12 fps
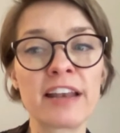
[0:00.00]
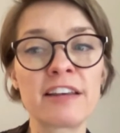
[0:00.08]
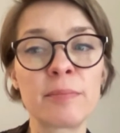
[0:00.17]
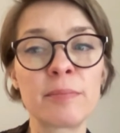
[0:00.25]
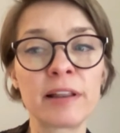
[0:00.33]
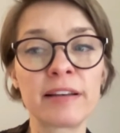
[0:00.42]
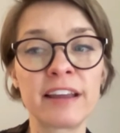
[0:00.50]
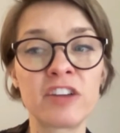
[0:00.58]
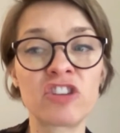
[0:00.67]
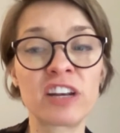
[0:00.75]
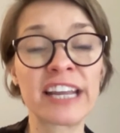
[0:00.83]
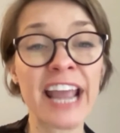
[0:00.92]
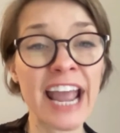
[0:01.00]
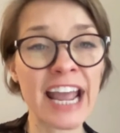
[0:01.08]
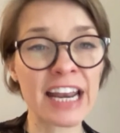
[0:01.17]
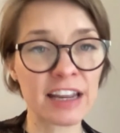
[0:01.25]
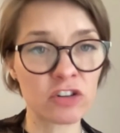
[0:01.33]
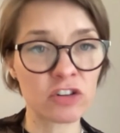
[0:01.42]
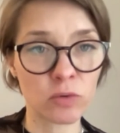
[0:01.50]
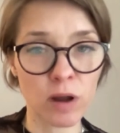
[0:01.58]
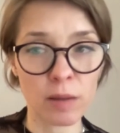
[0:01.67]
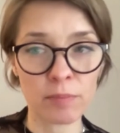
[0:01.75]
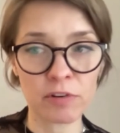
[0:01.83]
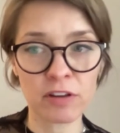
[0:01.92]
and debilitation can
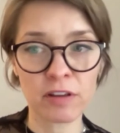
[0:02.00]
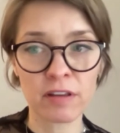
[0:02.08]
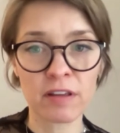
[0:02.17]
interrupt